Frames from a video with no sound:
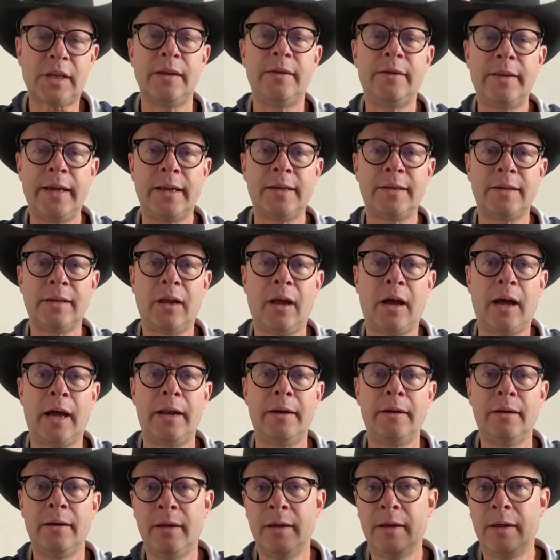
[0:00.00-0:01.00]
Thanks a
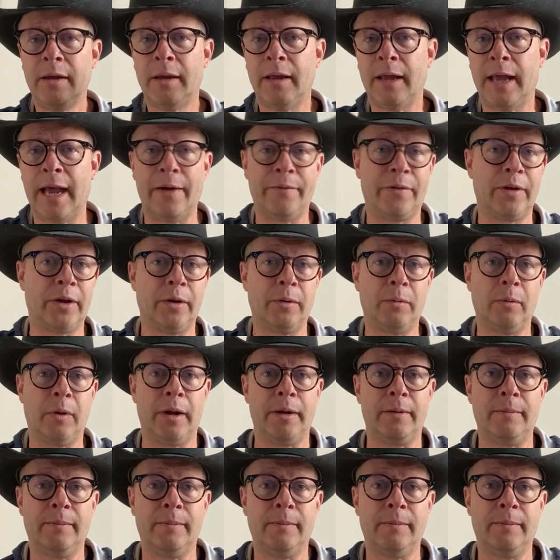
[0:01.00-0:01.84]
lot. Have a good one.